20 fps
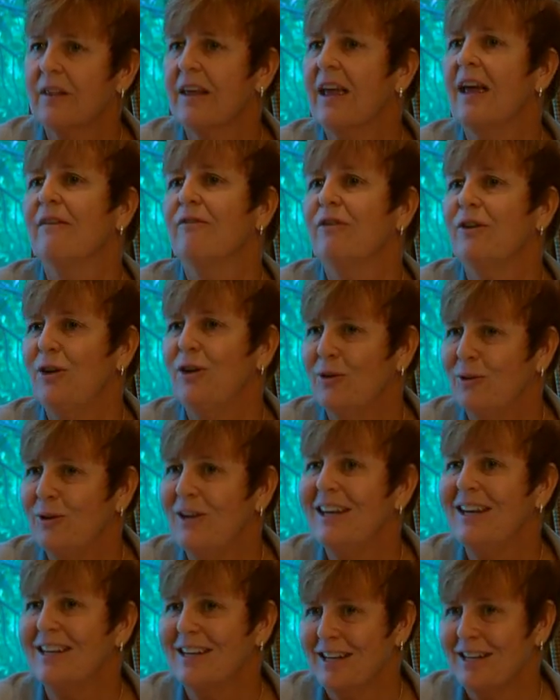they have a
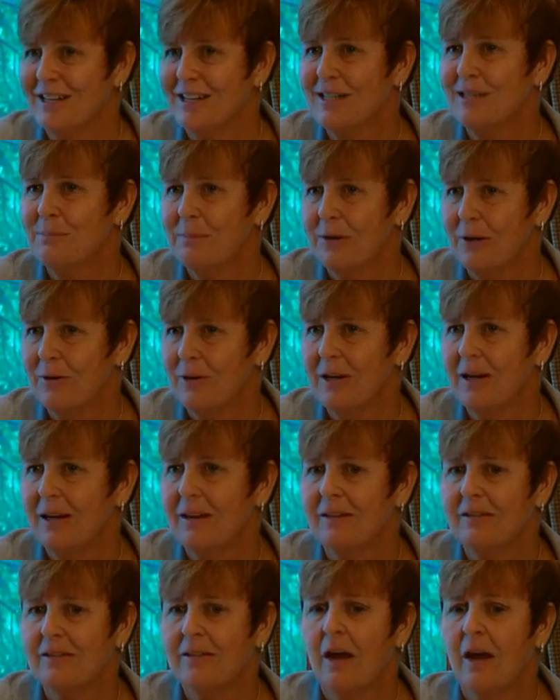unique
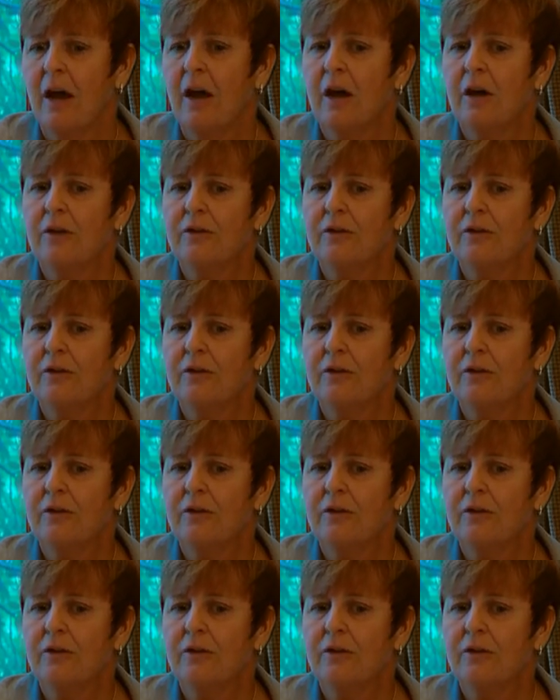experience.